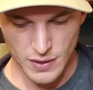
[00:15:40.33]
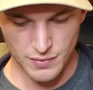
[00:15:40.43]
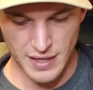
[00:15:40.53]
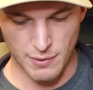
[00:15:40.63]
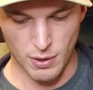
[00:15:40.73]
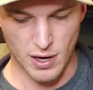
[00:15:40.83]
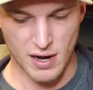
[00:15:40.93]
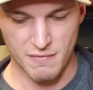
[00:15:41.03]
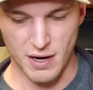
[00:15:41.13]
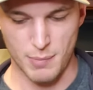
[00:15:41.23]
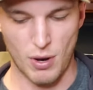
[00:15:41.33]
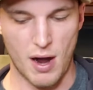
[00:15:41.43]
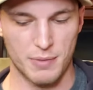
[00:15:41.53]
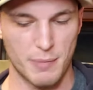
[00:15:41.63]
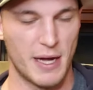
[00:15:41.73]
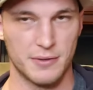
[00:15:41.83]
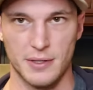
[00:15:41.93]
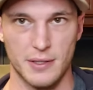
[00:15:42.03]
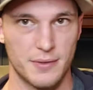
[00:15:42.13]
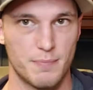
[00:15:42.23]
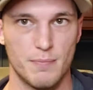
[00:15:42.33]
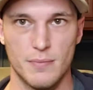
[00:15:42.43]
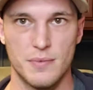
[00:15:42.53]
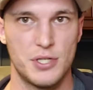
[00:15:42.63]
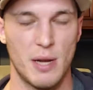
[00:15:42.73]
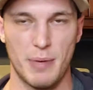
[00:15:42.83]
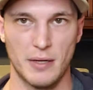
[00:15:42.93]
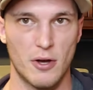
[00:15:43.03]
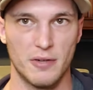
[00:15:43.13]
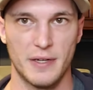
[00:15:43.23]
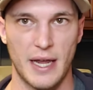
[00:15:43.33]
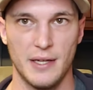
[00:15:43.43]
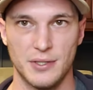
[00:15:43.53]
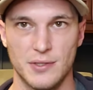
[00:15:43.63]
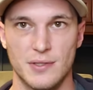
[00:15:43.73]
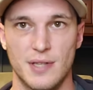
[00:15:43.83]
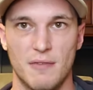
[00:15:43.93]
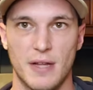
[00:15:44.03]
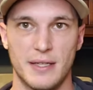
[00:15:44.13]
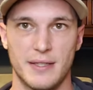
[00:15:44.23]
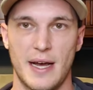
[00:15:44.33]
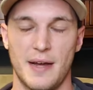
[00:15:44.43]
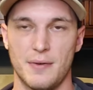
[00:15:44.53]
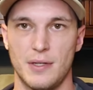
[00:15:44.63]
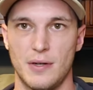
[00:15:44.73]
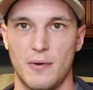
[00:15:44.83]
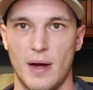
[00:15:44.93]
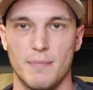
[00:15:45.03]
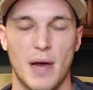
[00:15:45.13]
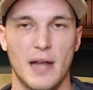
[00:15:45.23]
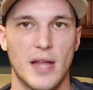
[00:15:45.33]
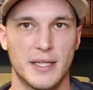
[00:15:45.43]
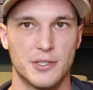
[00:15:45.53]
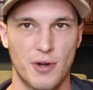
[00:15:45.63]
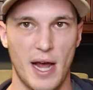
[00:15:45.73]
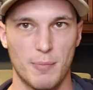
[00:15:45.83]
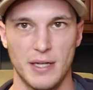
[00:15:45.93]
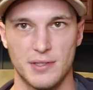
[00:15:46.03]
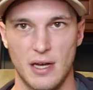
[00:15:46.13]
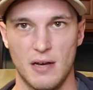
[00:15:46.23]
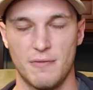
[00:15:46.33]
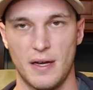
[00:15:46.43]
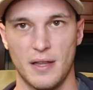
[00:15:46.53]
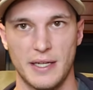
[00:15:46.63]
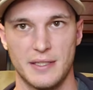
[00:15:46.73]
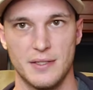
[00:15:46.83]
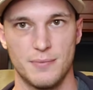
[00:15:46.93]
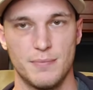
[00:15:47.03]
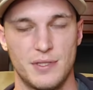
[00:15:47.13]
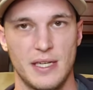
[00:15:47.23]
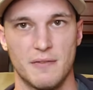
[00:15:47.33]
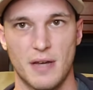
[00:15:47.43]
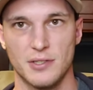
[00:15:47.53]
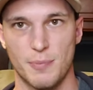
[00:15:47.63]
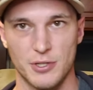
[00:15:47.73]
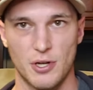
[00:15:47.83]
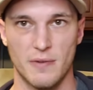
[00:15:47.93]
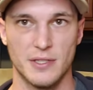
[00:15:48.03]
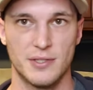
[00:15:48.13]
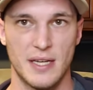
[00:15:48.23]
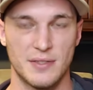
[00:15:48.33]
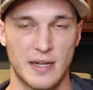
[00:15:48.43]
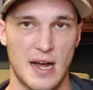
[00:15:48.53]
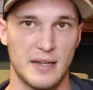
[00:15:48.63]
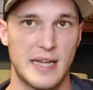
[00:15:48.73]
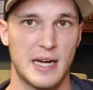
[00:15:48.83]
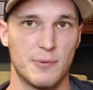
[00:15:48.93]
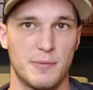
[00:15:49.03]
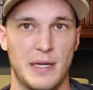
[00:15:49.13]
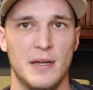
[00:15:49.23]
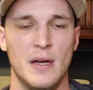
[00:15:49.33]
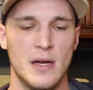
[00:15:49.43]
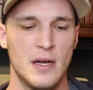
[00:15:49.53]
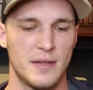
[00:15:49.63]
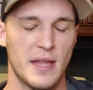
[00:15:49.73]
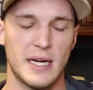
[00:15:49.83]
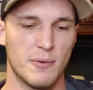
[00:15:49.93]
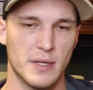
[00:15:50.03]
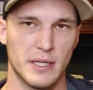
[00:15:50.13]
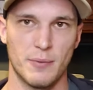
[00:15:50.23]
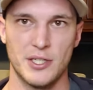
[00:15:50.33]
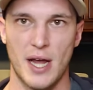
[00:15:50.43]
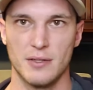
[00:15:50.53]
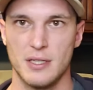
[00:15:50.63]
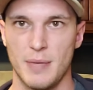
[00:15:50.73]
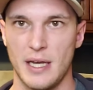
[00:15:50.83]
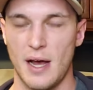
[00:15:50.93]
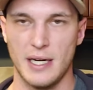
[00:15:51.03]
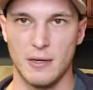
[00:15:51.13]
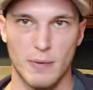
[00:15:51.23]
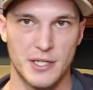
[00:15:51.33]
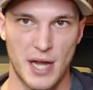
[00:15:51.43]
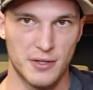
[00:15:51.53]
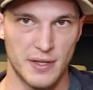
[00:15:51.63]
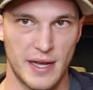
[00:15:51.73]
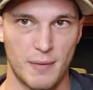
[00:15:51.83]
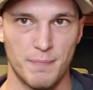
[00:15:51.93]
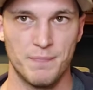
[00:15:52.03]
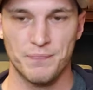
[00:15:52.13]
They were very prompt about the shipping notifications and stuff like that. You know, I like to track my stuff. I like to see if customer service stays in contact with me. They didn't really reach out to me. I didn't reach out to them.